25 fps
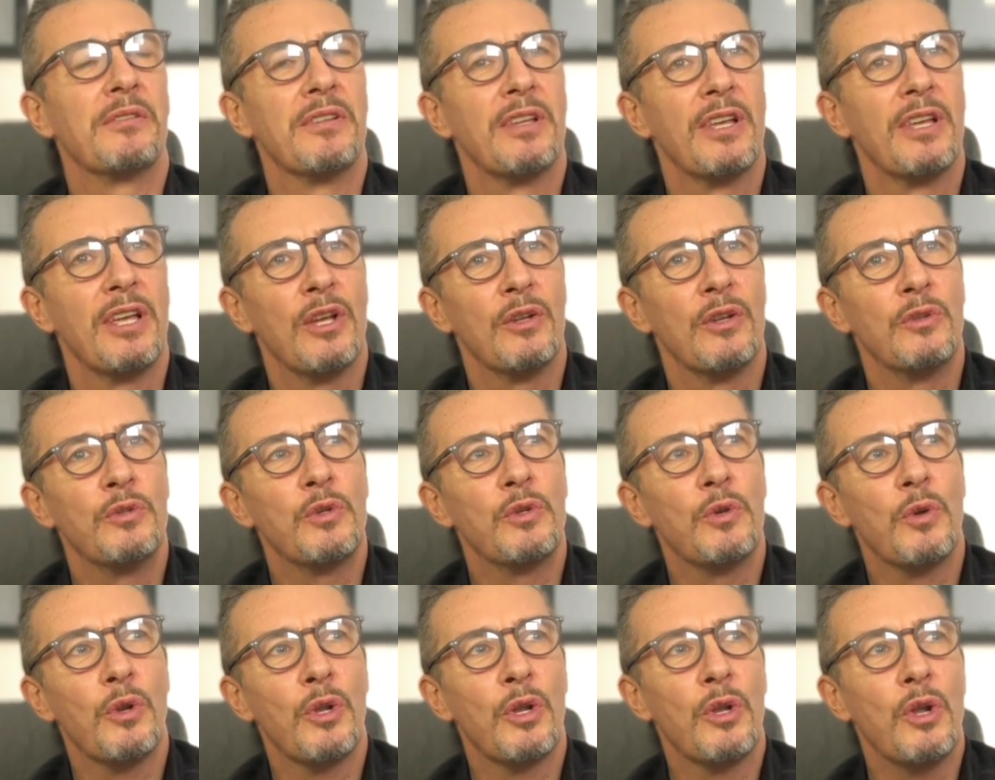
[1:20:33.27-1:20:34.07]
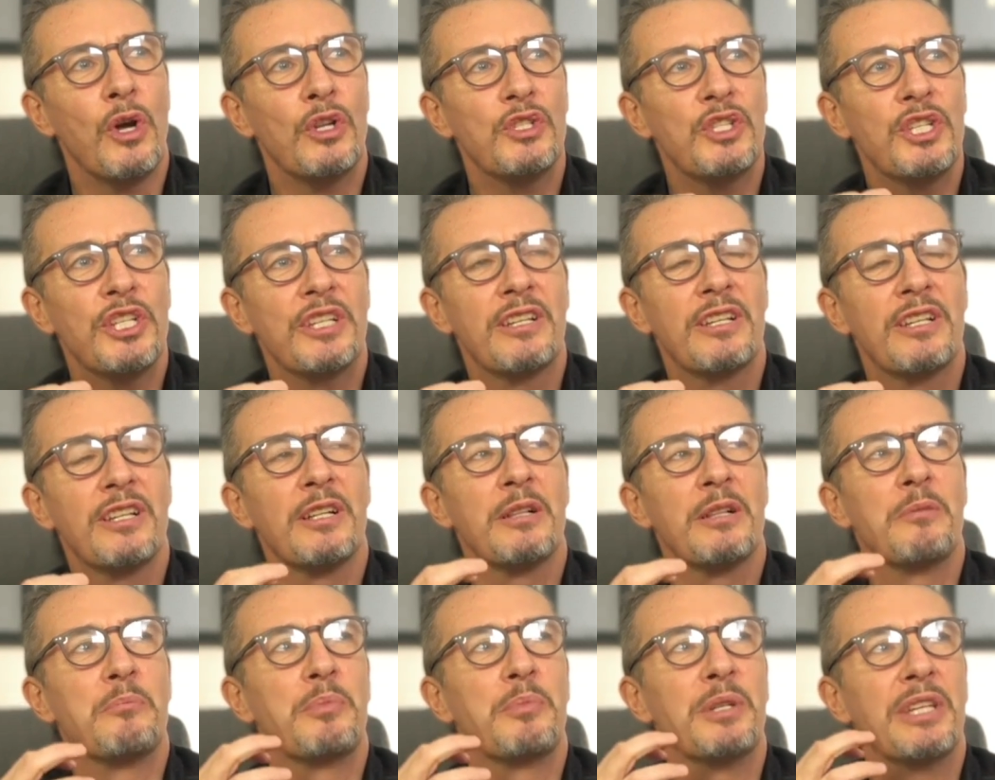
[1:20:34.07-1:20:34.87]

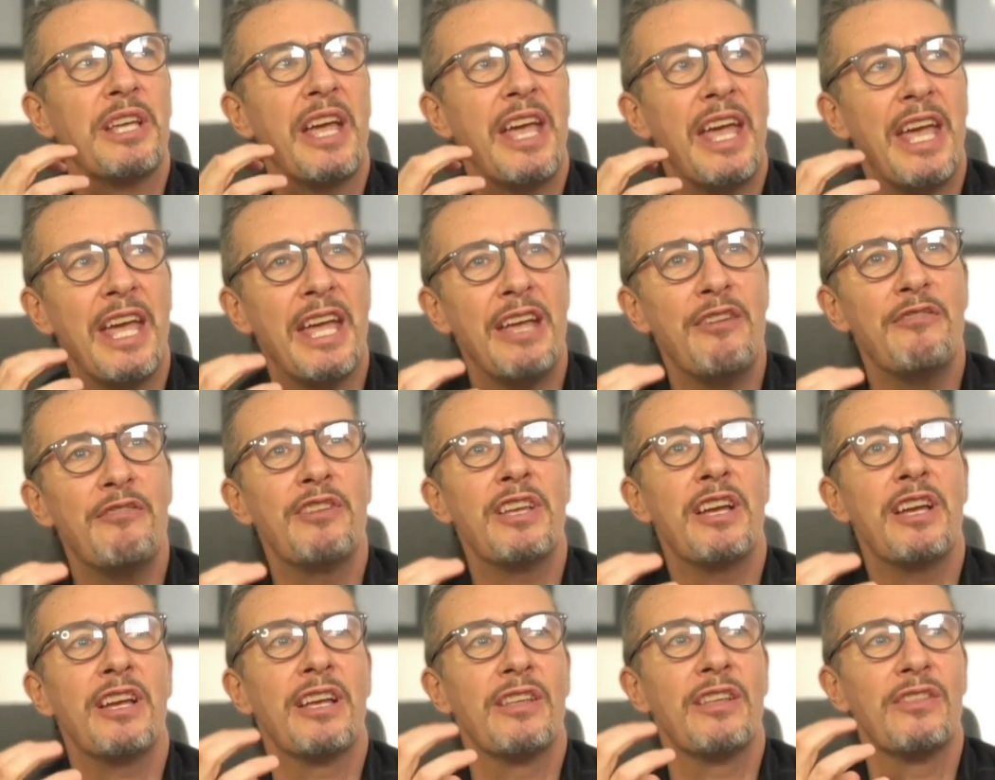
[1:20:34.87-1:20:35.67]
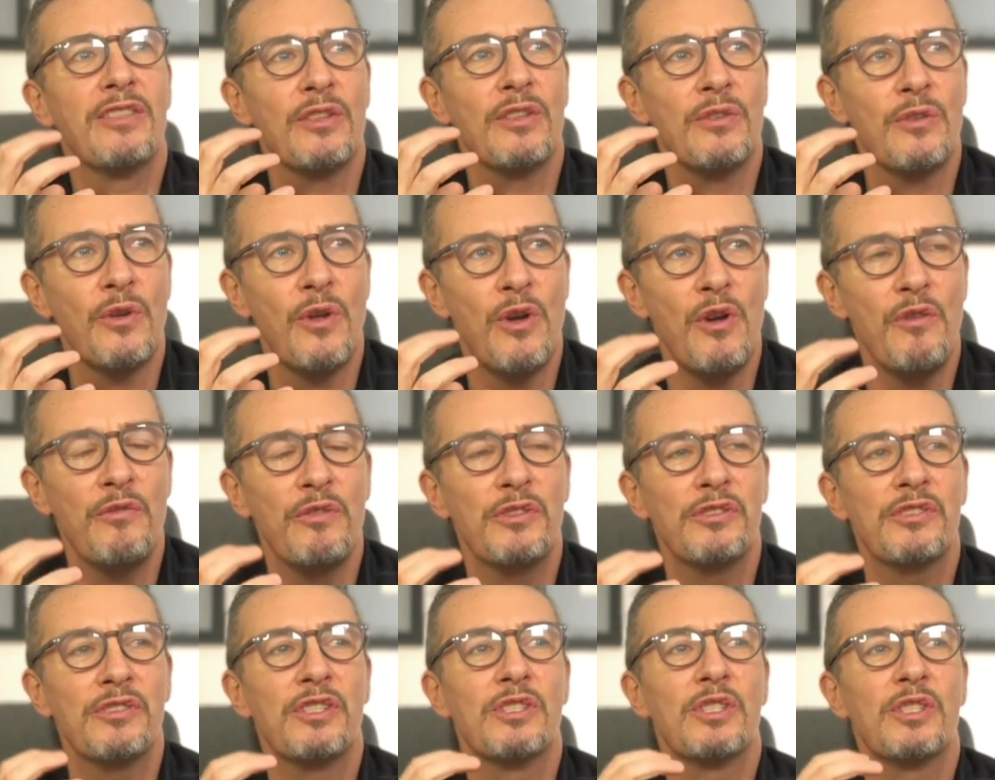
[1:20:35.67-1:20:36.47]
neurological behavior in the
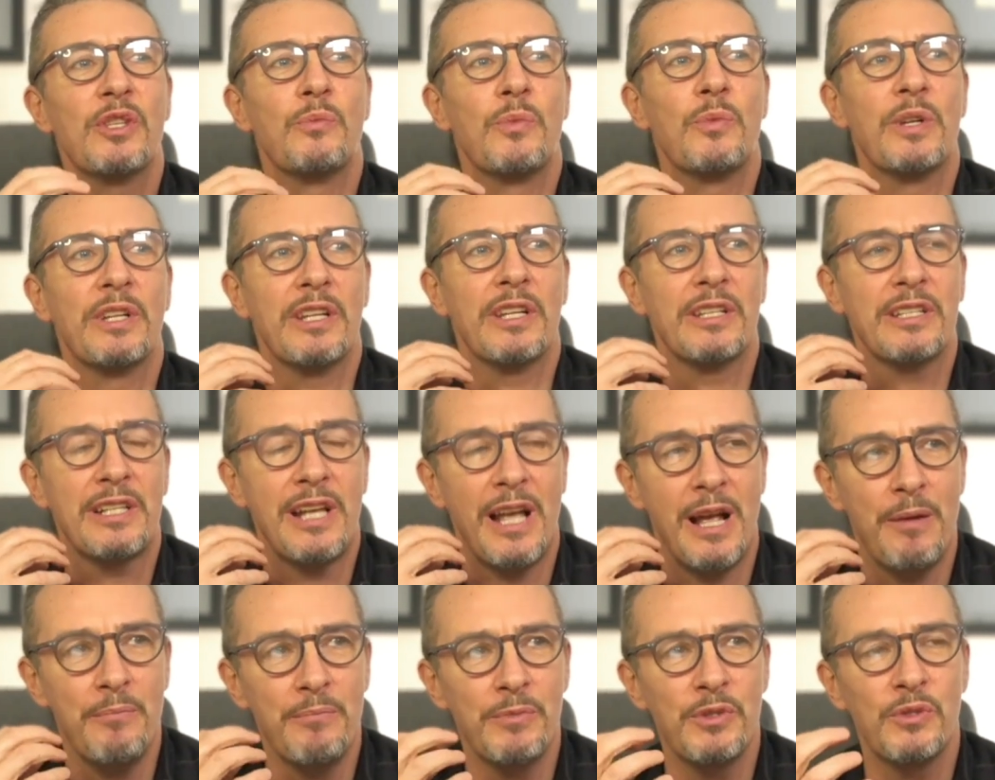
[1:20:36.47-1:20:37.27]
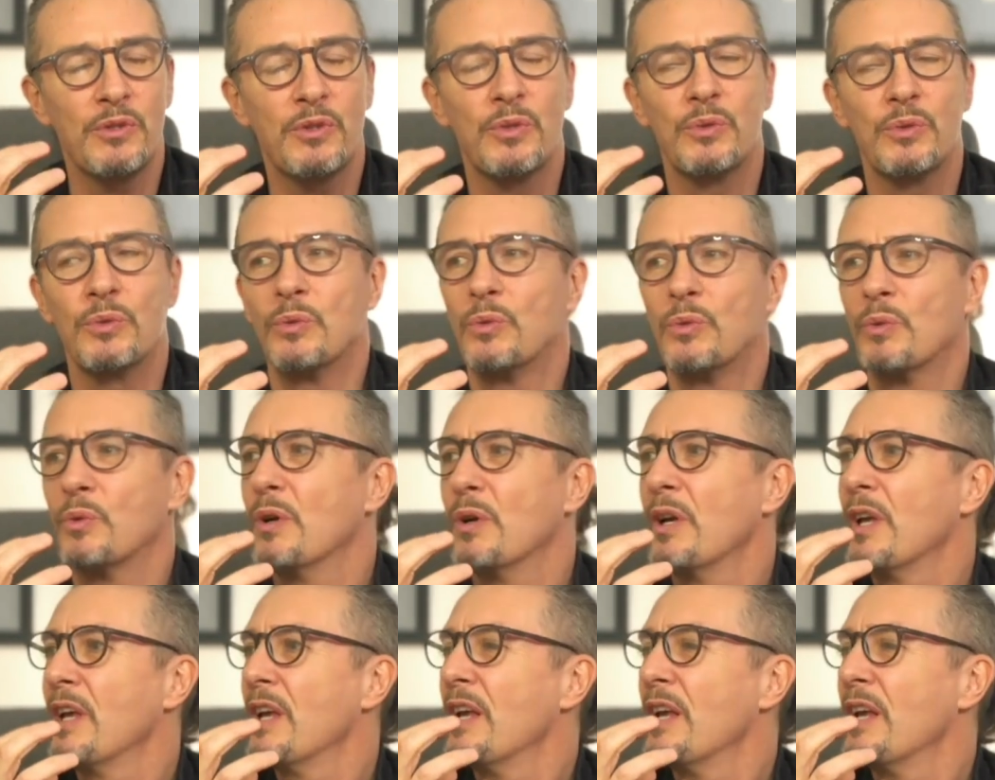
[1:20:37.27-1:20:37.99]
nervous system when it comes to